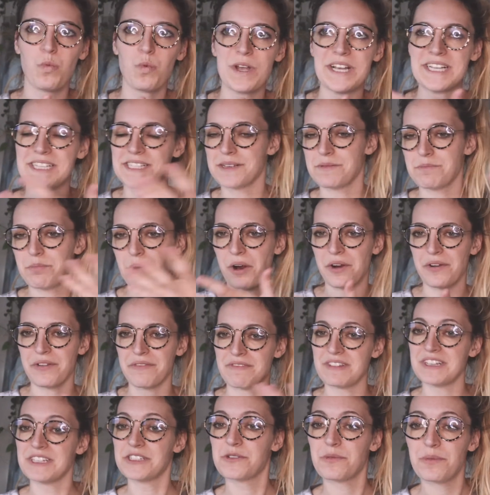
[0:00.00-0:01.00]
isn't part
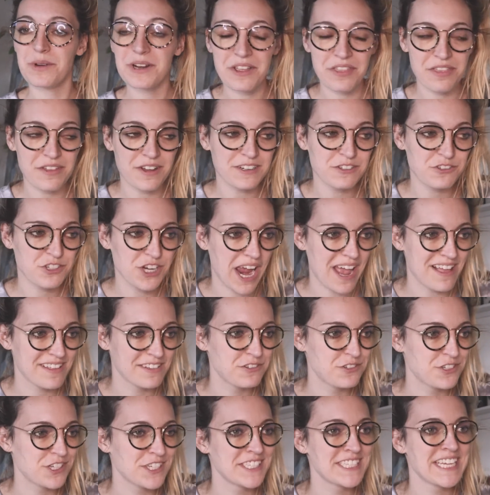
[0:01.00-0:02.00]
of these readathon
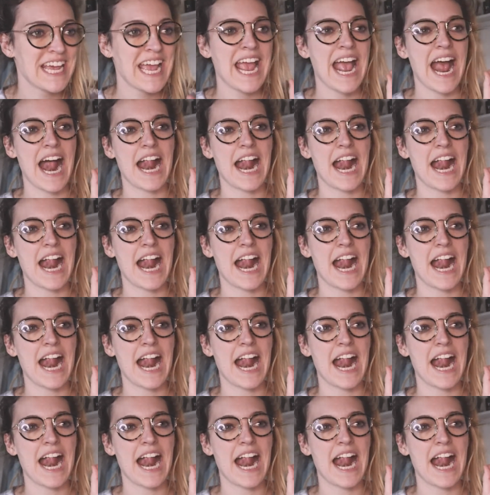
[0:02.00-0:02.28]
challenges.